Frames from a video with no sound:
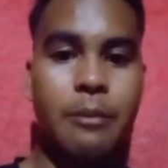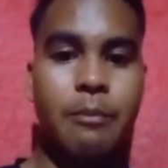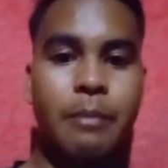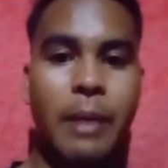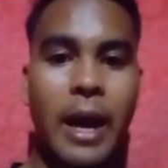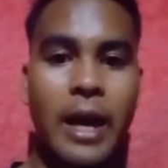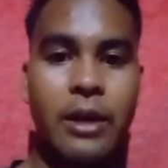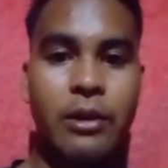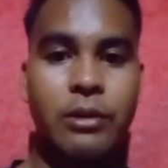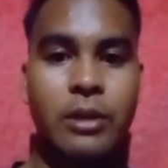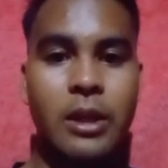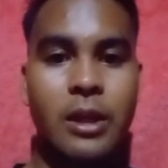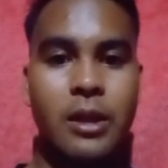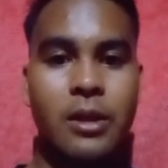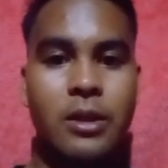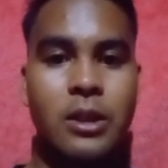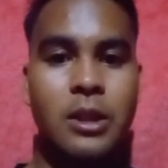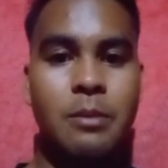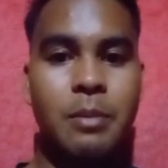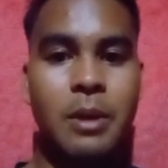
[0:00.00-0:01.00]
pioneer
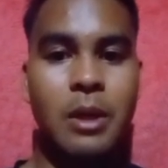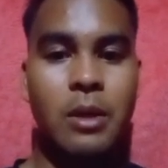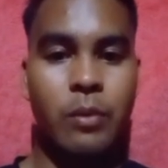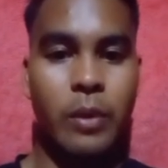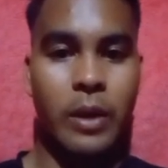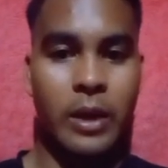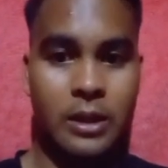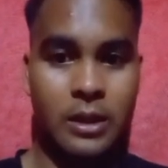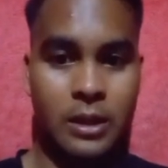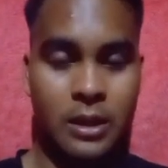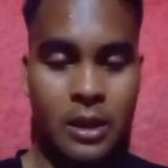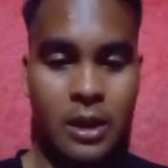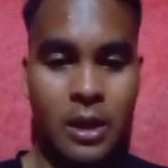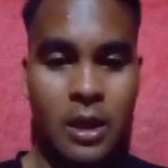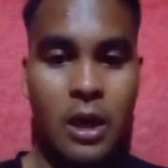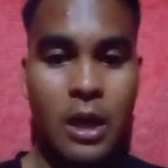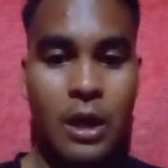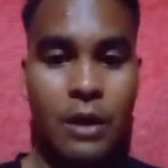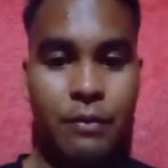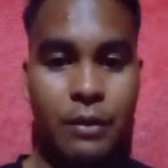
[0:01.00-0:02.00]
spirit
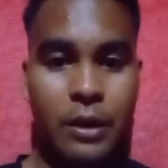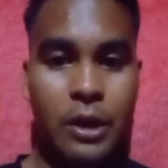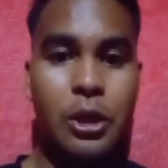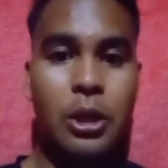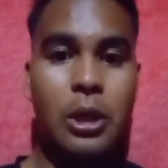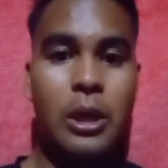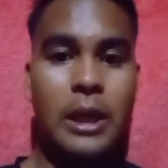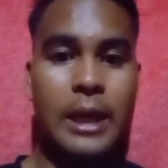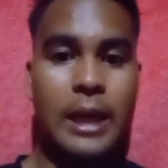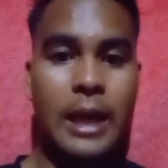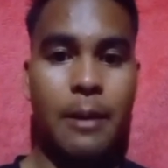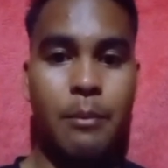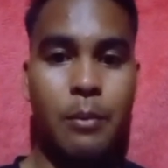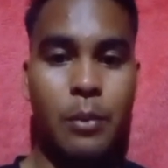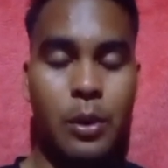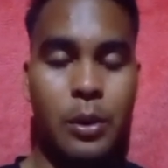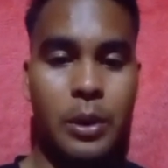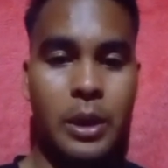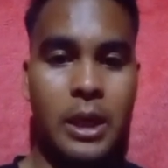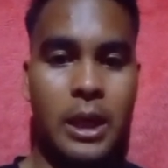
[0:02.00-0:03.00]
of early
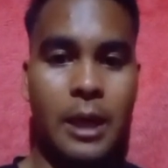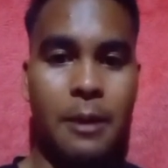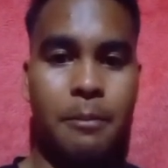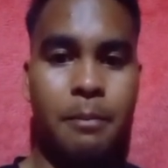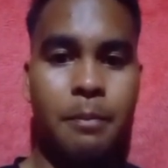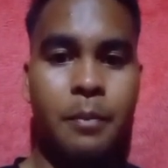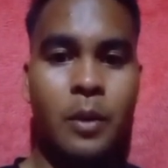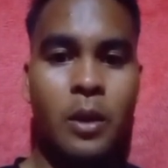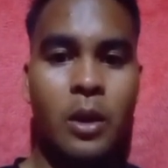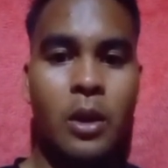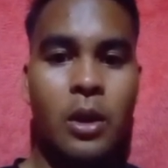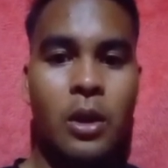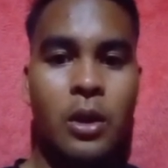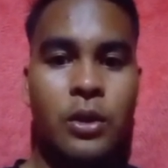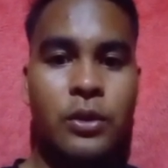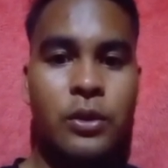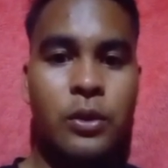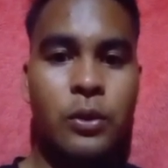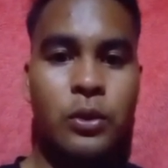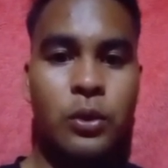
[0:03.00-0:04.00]
America.
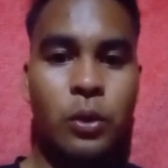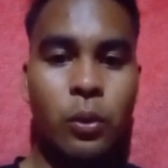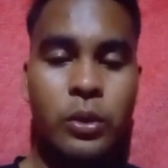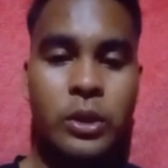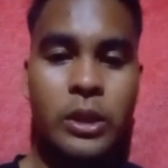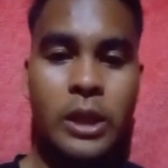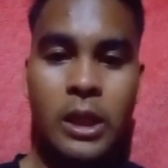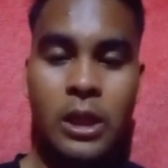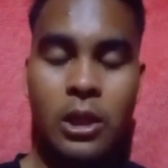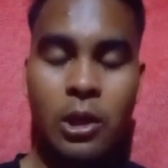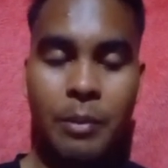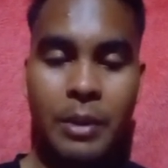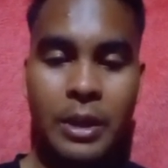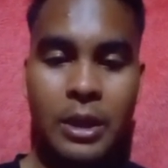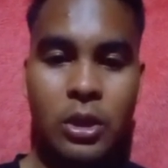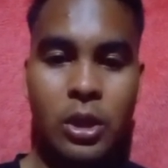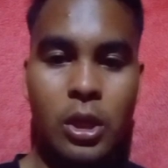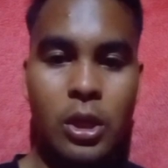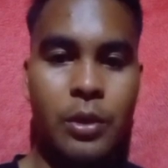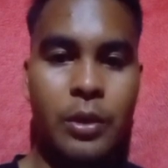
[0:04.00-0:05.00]
So social
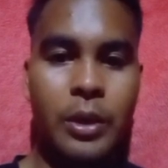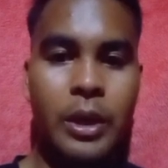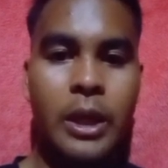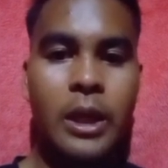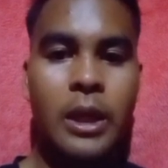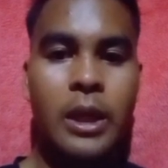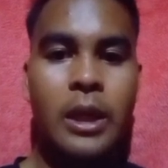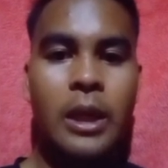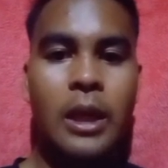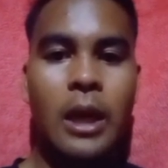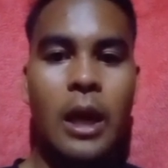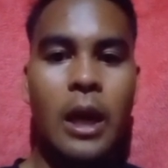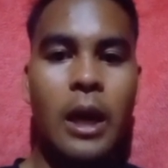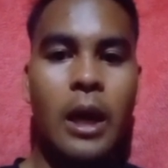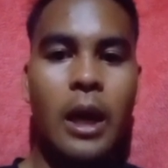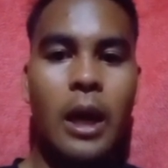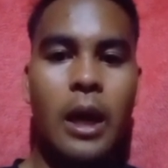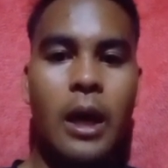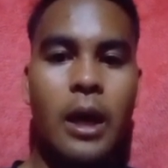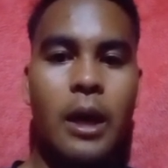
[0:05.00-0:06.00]
commentary,
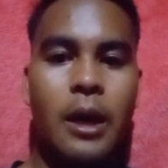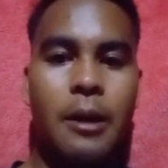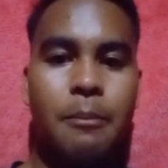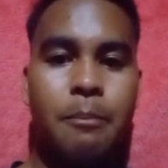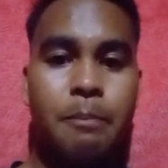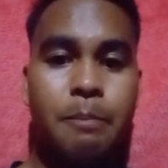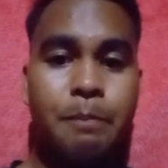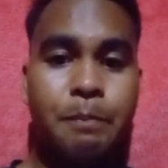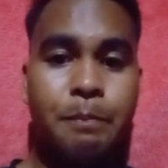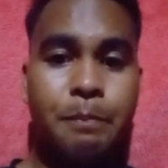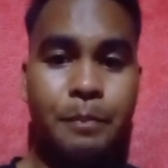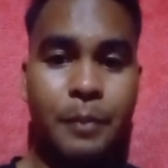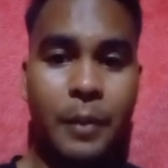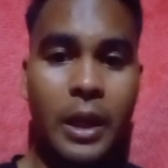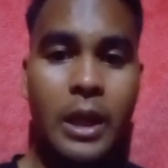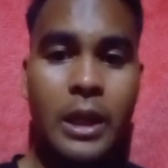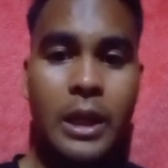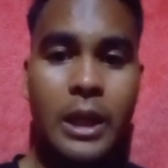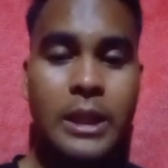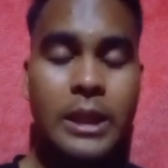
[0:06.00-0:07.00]

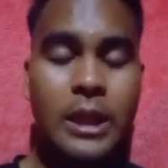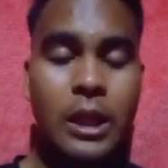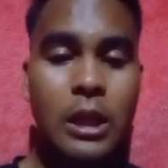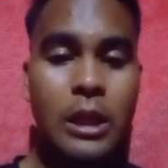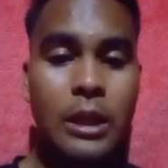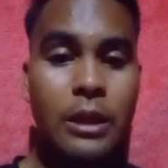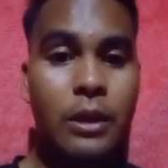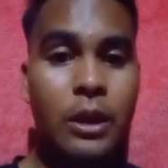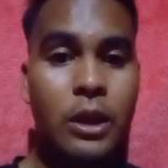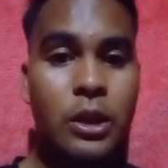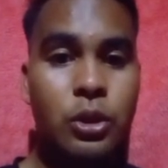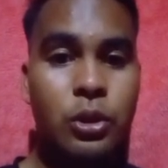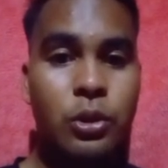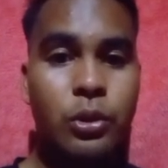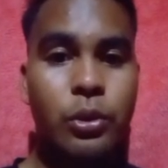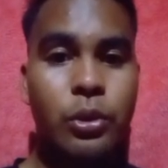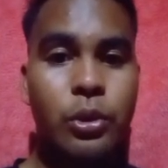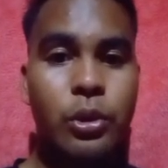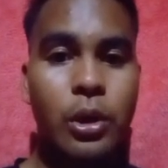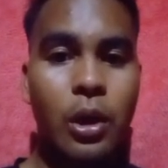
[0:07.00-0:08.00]
it is a
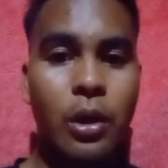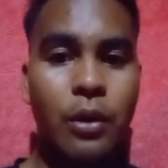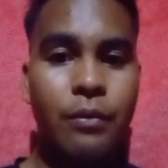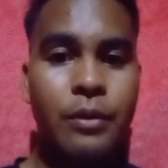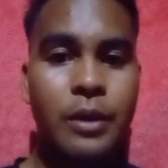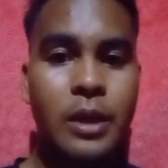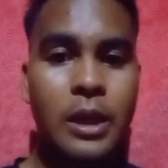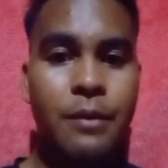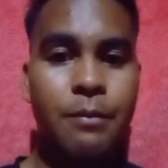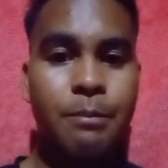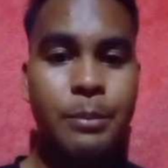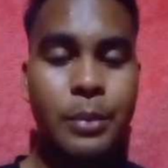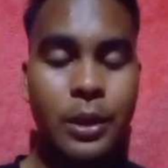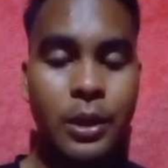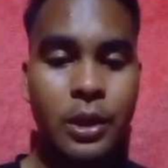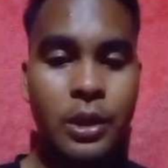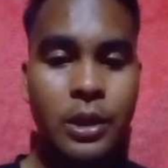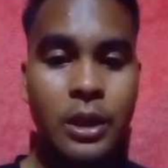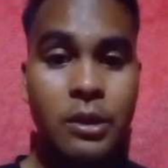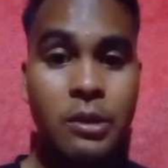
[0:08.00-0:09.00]
literature of the
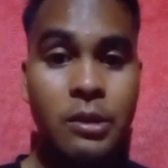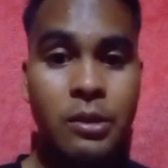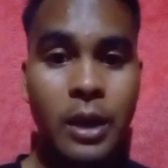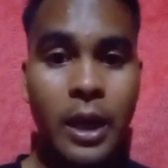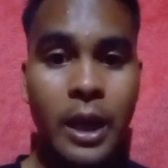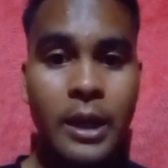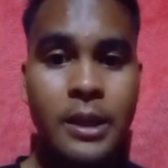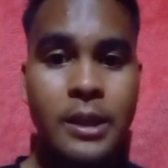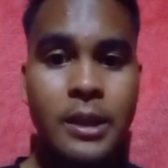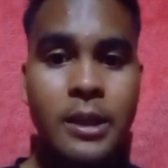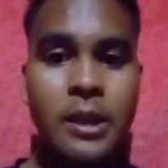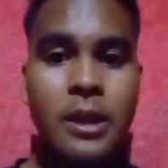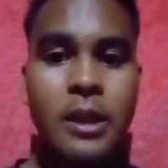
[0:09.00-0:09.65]
period address